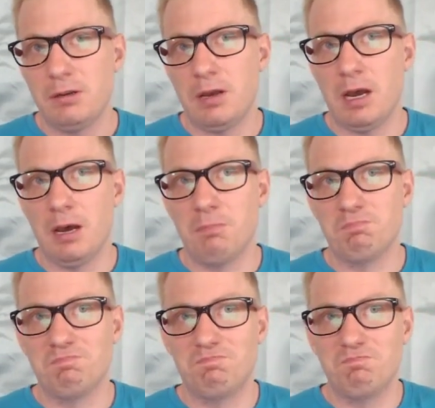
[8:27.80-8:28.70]

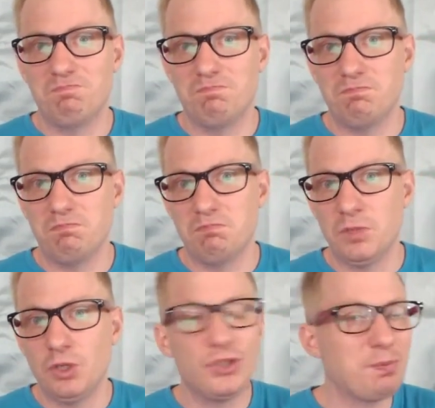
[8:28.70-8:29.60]

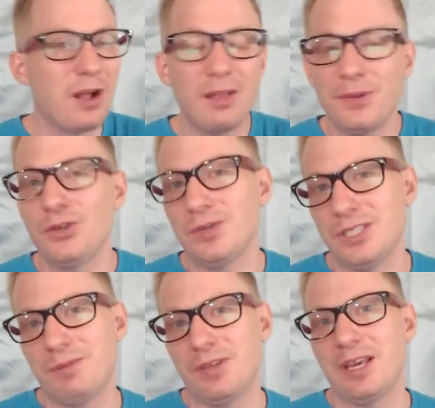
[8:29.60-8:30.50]
you should probably be doing
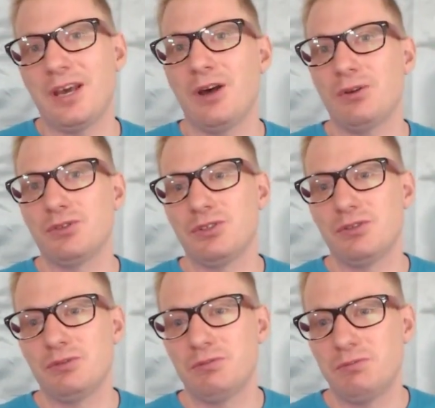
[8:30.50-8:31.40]
something else.
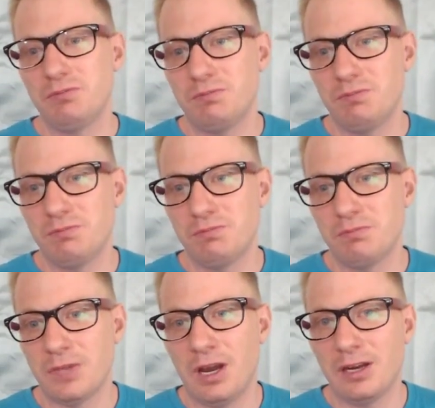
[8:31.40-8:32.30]

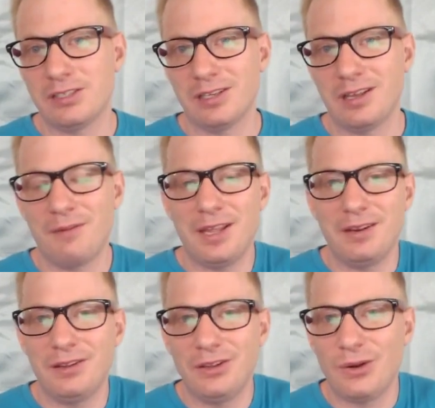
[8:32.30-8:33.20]
Honestly, I
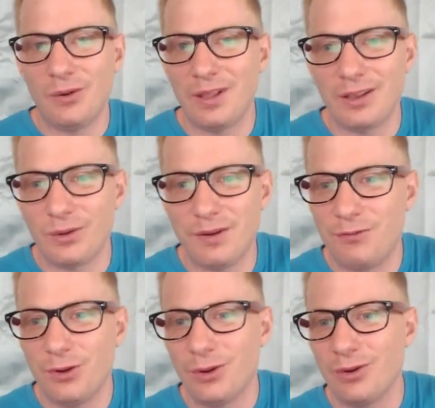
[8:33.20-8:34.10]
mean, you know, like, or
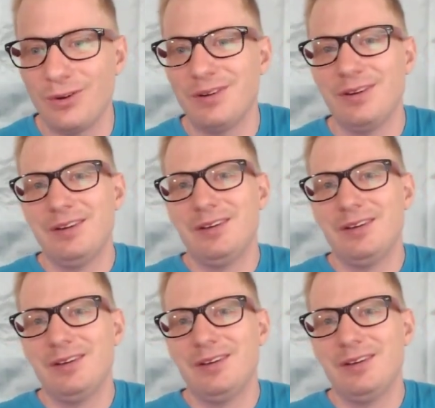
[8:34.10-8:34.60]
if you're,